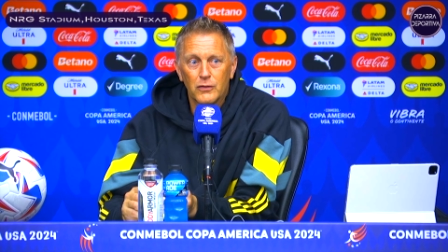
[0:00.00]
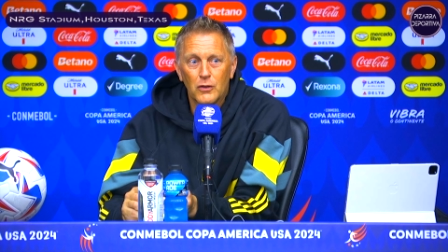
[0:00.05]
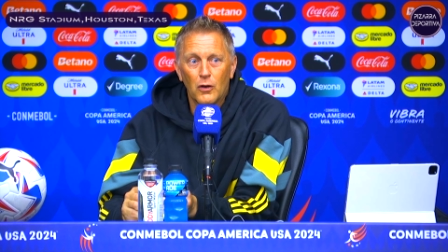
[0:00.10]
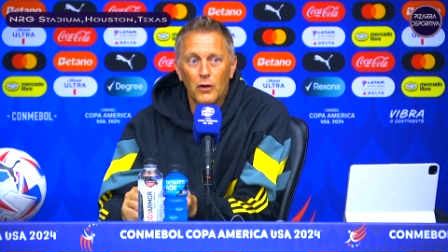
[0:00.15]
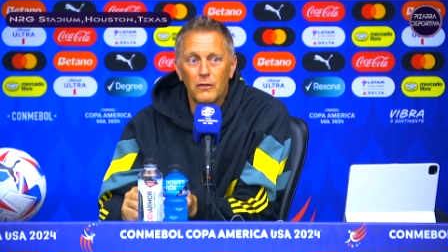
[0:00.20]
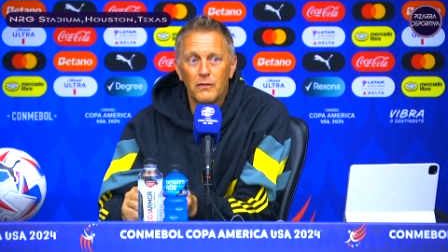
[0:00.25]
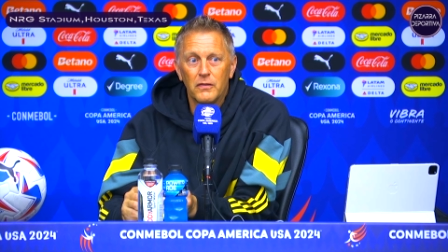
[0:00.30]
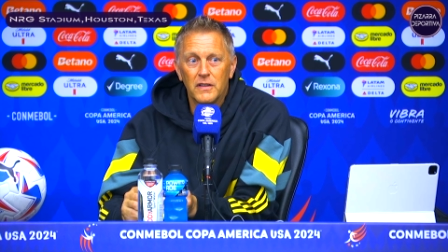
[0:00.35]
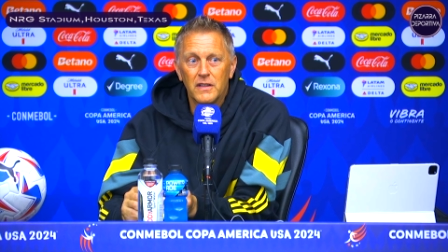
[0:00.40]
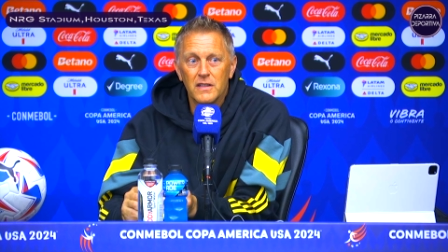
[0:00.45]

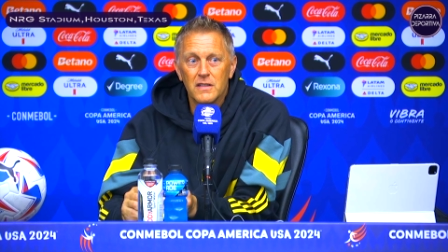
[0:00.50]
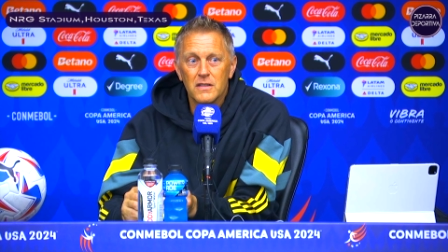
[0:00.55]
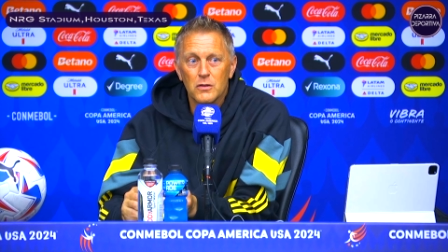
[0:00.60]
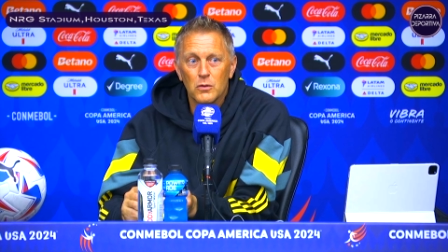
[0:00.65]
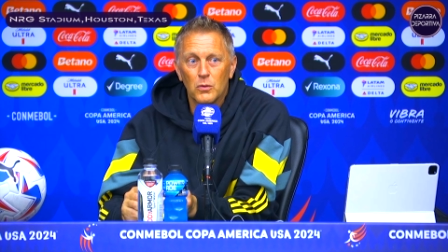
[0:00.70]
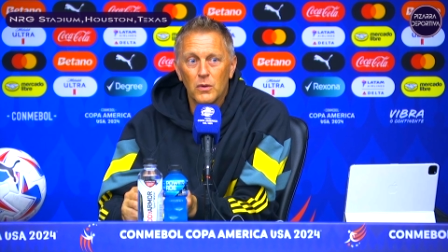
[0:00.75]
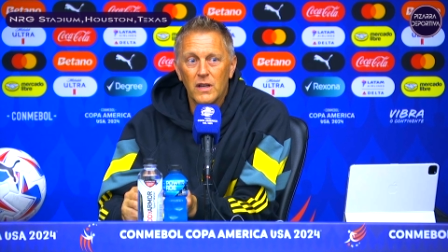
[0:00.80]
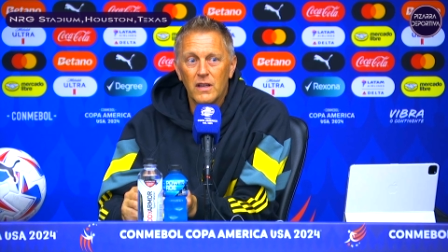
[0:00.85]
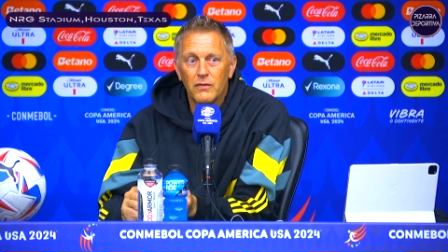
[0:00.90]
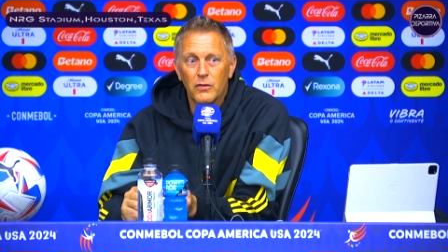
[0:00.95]
confidence
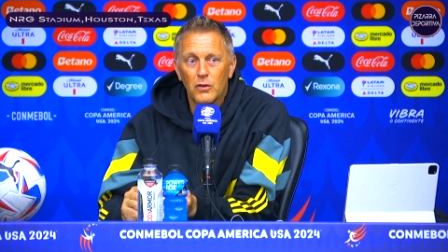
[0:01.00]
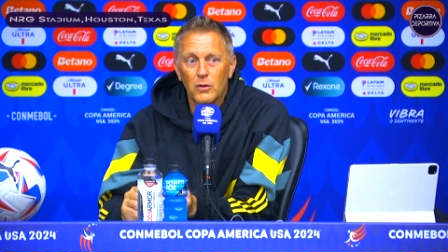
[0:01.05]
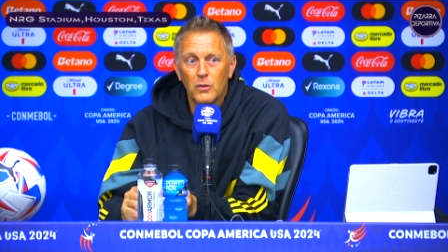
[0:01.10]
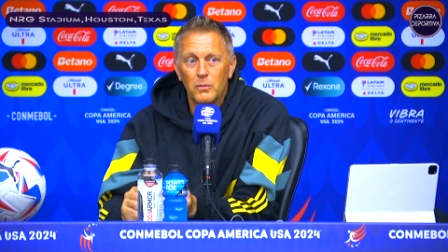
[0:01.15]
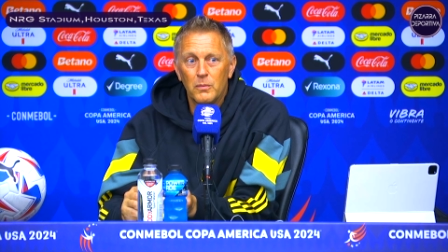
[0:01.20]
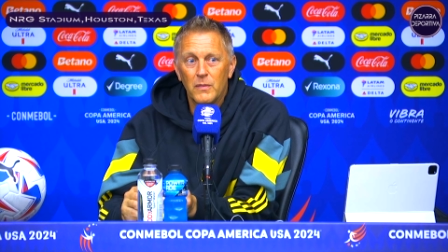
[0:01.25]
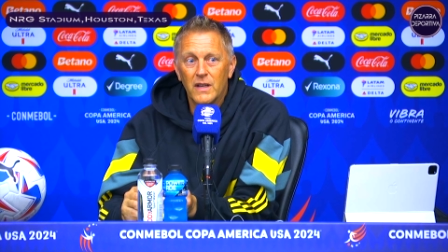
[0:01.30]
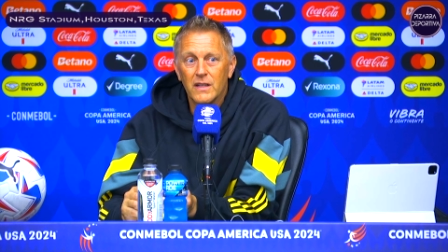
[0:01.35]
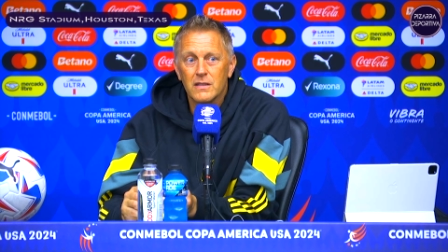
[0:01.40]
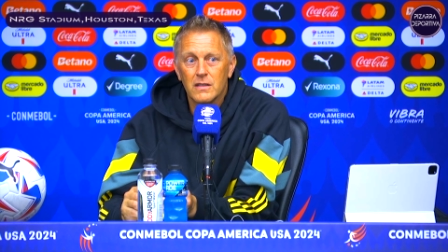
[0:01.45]
away
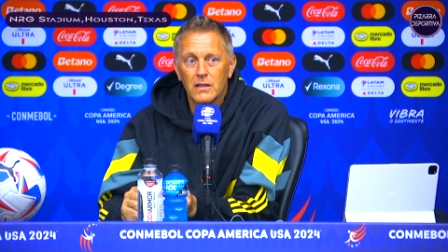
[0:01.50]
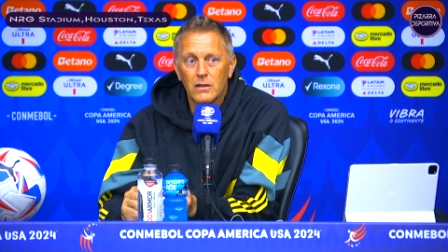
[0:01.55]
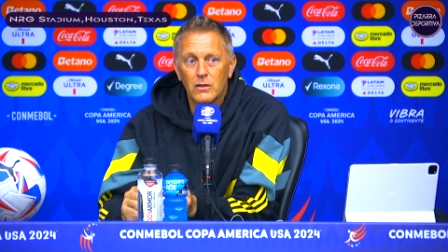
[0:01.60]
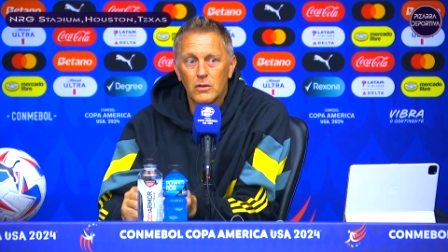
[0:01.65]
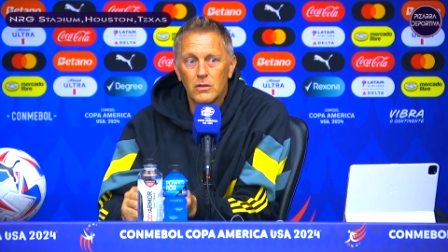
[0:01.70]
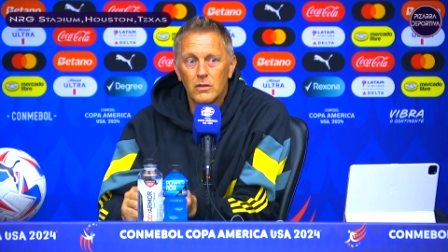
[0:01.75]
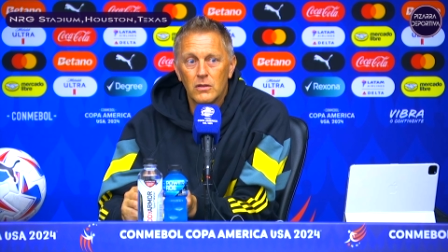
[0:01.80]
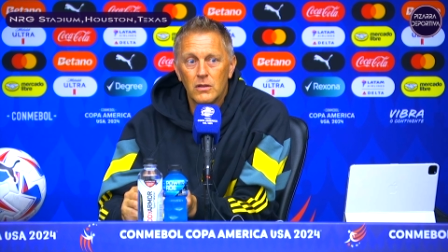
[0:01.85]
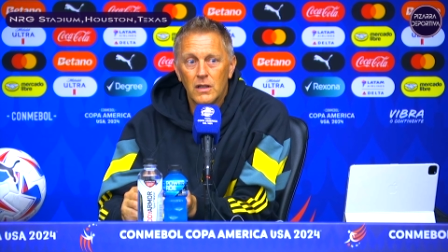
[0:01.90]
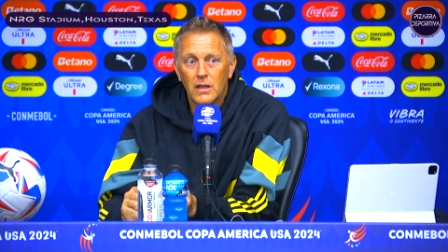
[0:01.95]
from
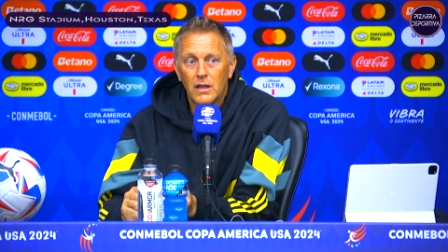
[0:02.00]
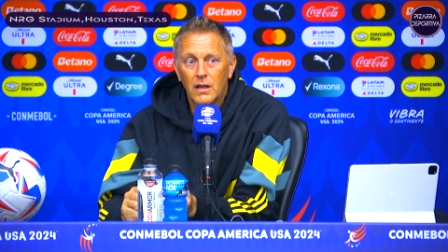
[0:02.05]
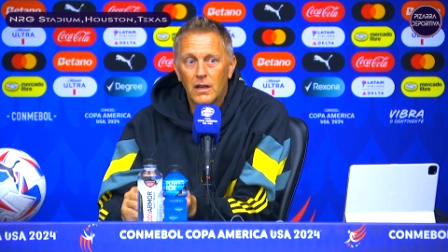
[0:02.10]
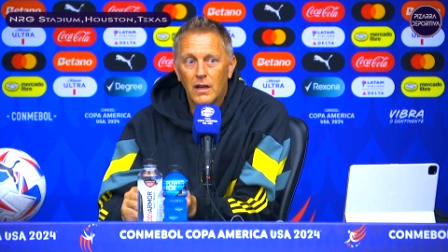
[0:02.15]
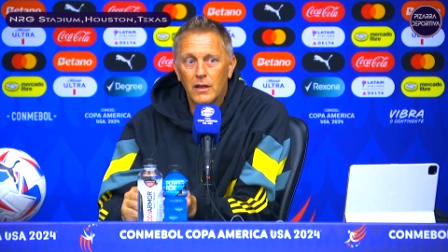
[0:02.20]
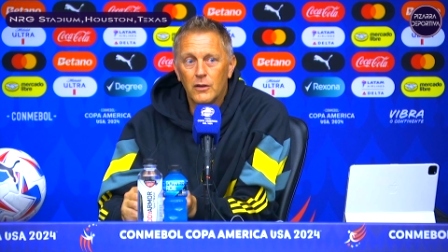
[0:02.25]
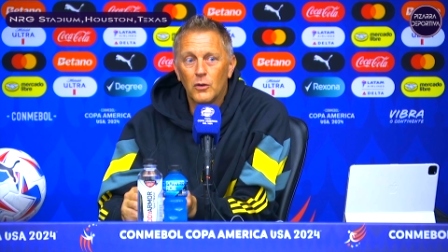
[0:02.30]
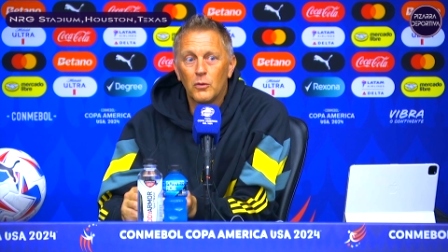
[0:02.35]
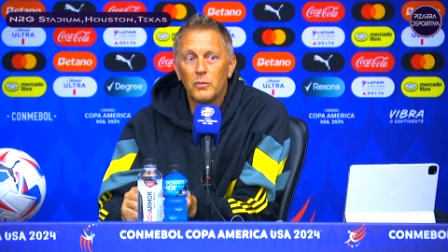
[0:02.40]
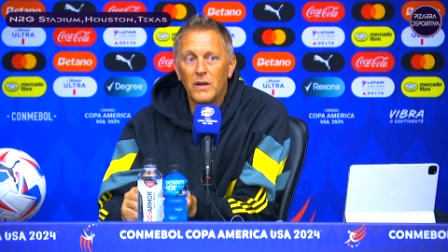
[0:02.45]
Mexico.
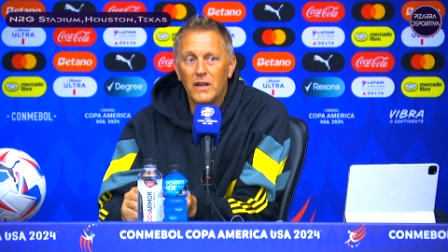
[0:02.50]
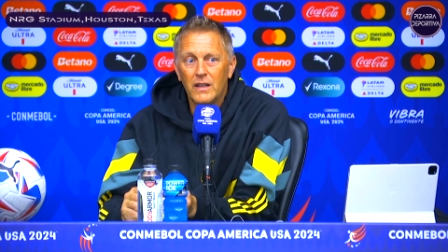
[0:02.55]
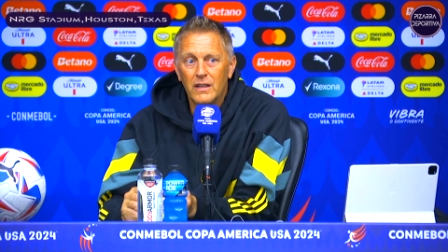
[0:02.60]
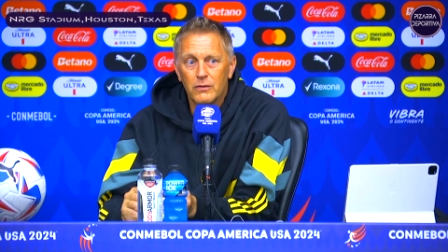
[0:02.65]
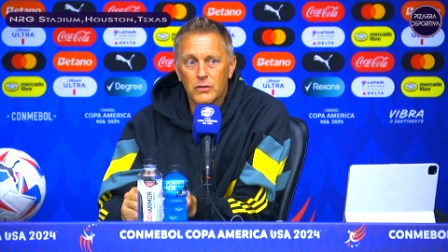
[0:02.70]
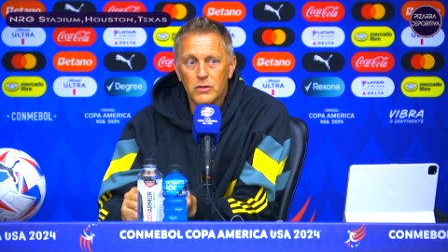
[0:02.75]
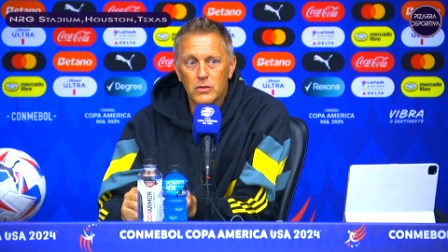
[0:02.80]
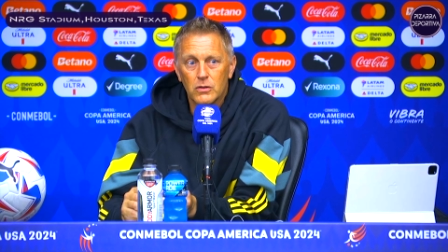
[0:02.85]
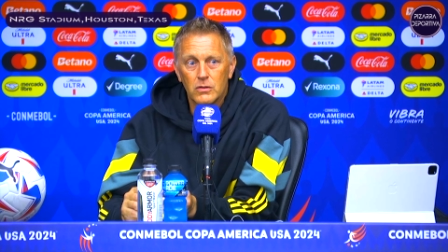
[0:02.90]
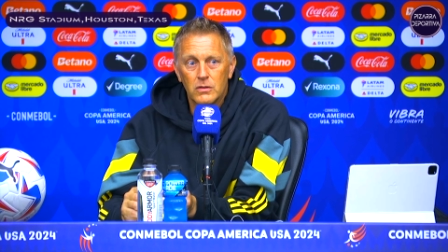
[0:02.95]
I don't
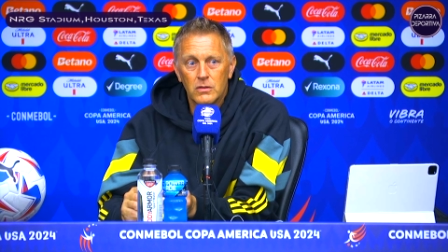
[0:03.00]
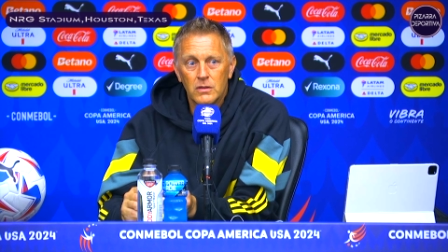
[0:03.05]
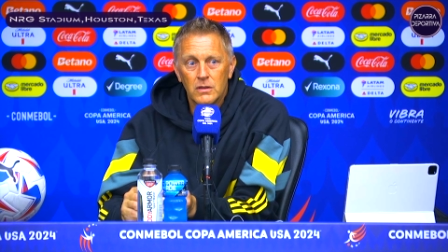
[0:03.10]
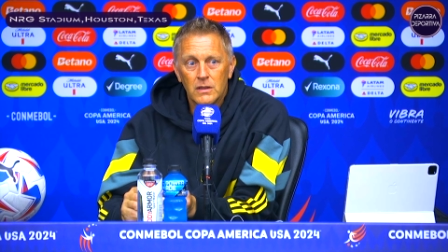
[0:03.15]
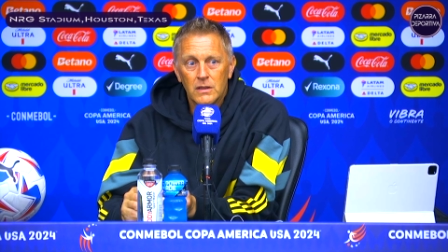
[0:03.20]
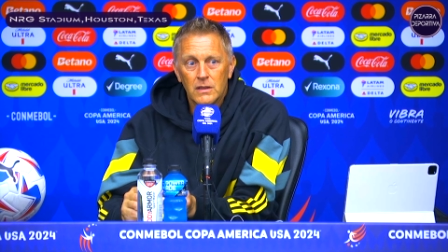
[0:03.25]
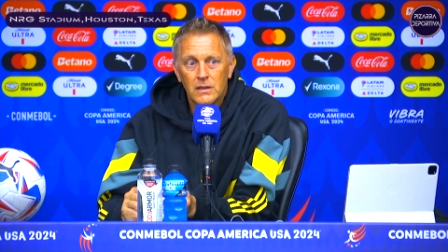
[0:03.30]
believe so.